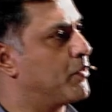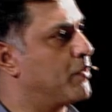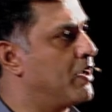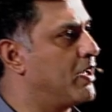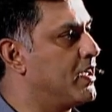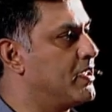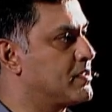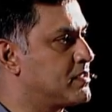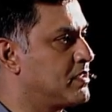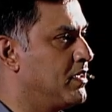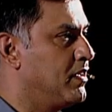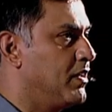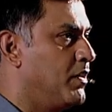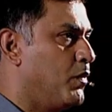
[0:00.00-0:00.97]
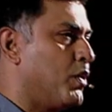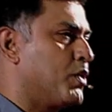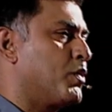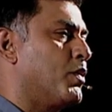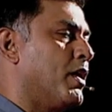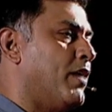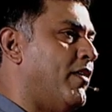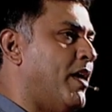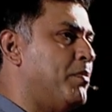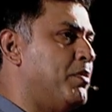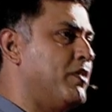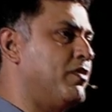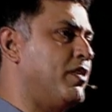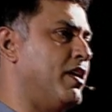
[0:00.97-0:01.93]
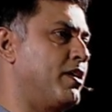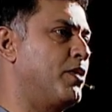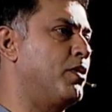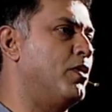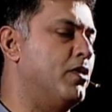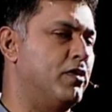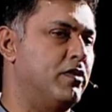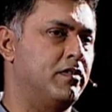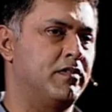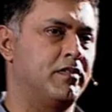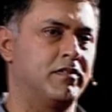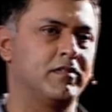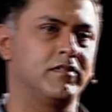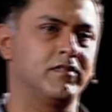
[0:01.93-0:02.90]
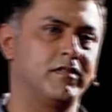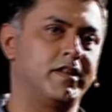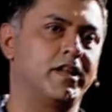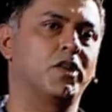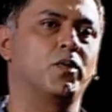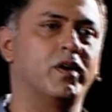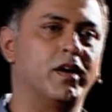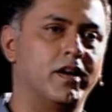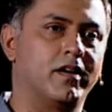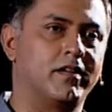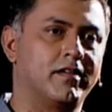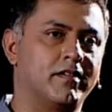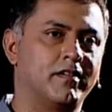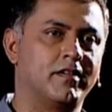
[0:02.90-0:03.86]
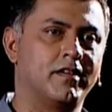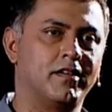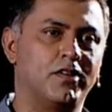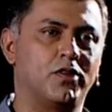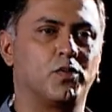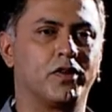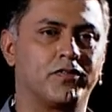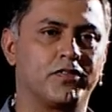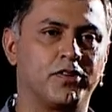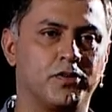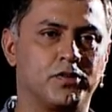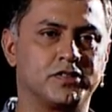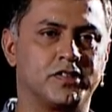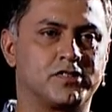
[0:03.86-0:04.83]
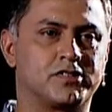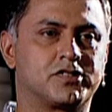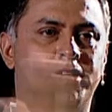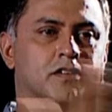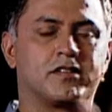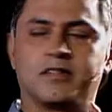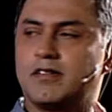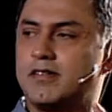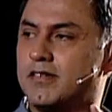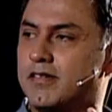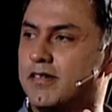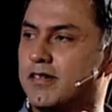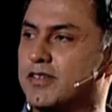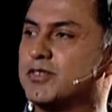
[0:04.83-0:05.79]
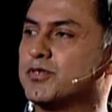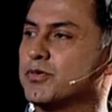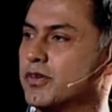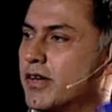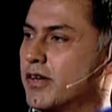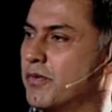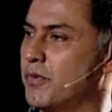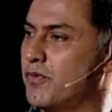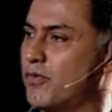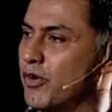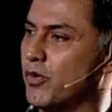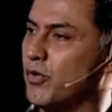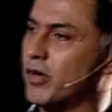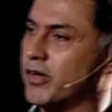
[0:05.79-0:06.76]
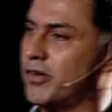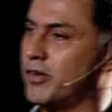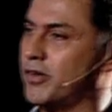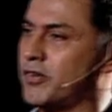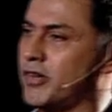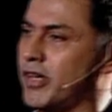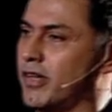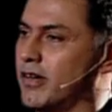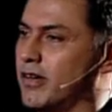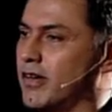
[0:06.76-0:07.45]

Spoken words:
to realize what would have happened if I had gone the other way, or what if the doors had shut sooner before you walked into the train.